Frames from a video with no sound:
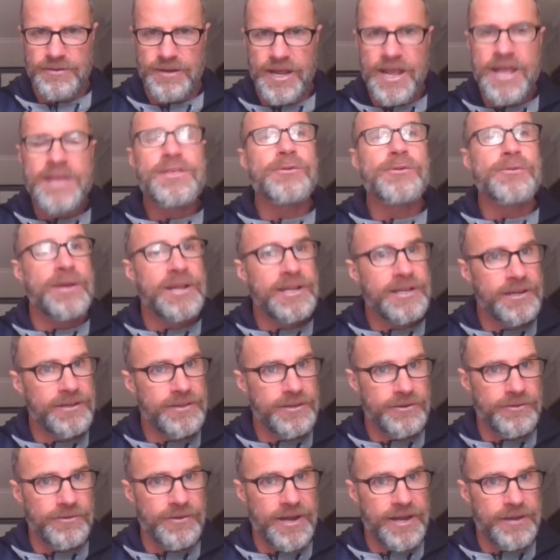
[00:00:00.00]

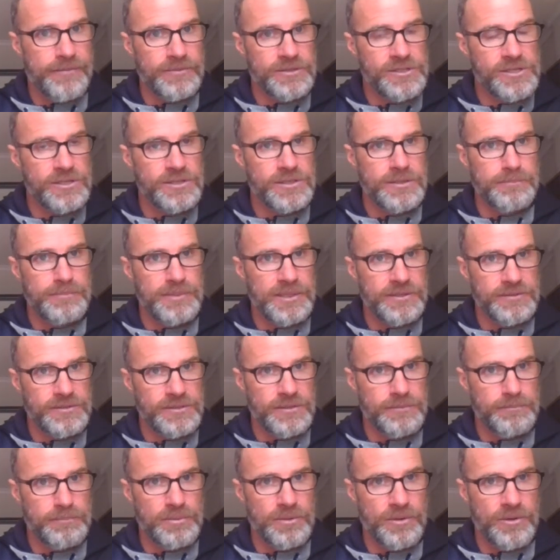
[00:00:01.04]
Which is a bit of a
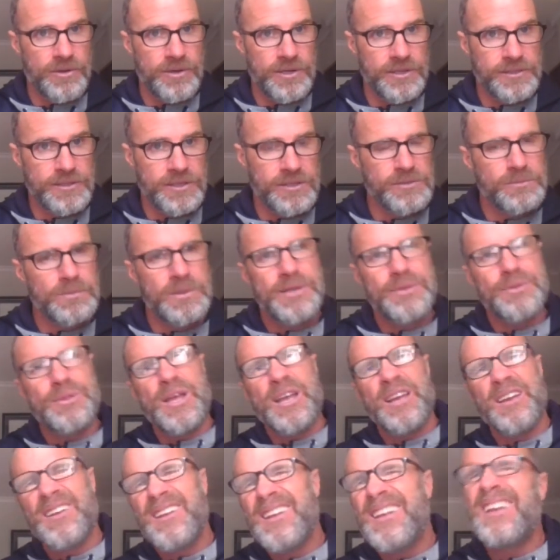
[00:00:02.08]
surprise because we
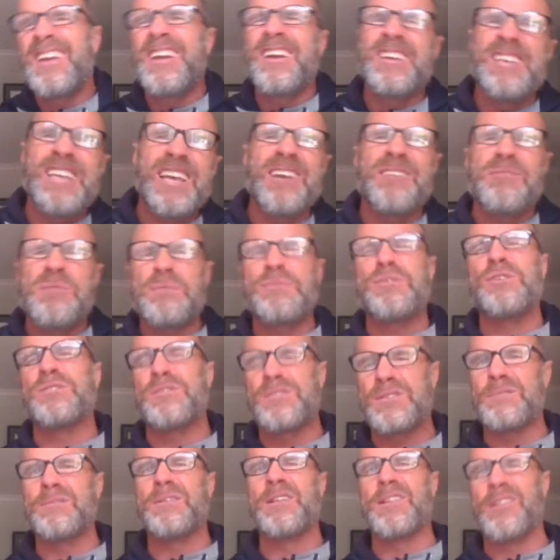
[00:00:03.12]
think, we've
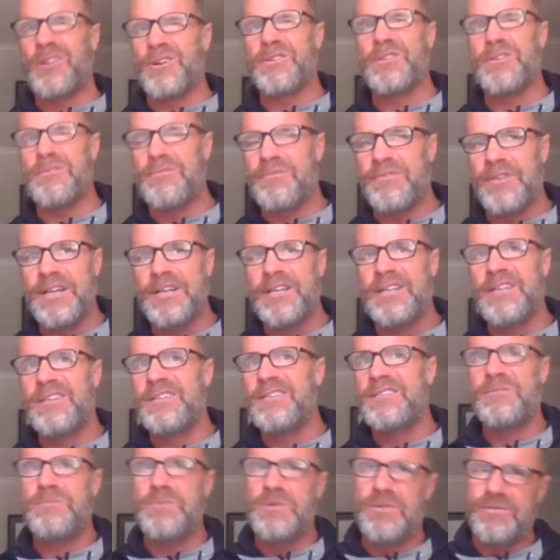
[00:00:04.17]
got a lot of
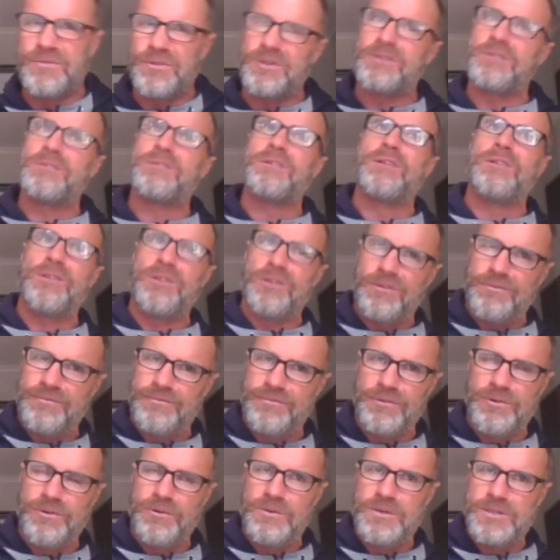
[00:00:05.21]
defenders and we've got a lot of
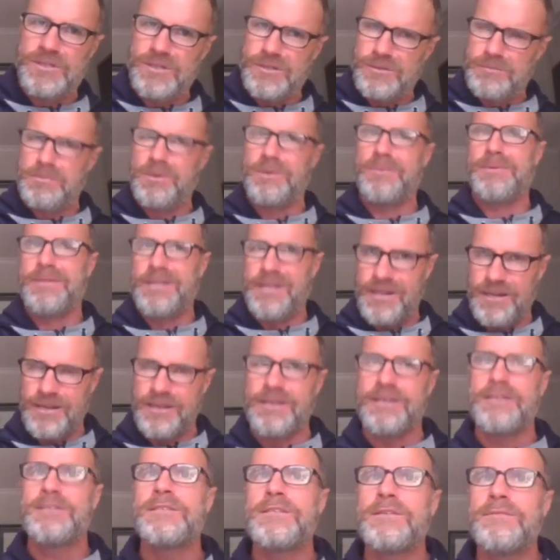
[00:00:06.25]
forwards. It's probably the
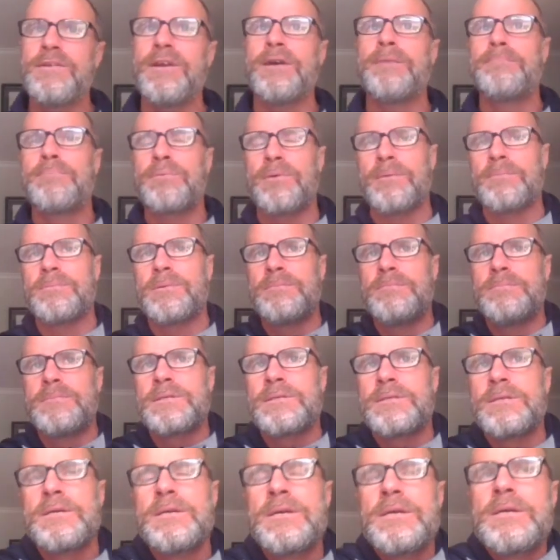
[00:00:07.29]
least of our
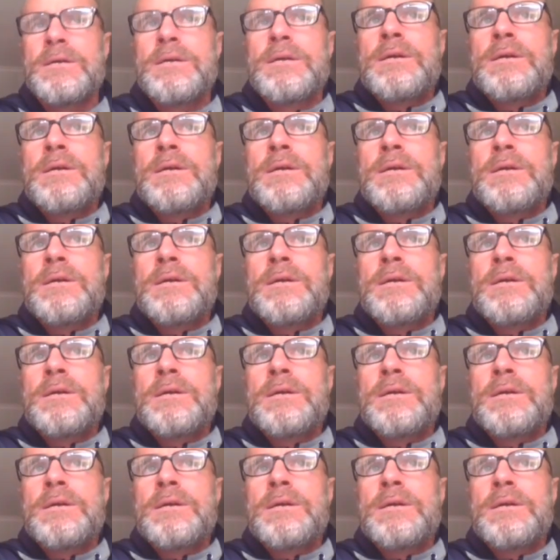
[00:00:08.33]
problems.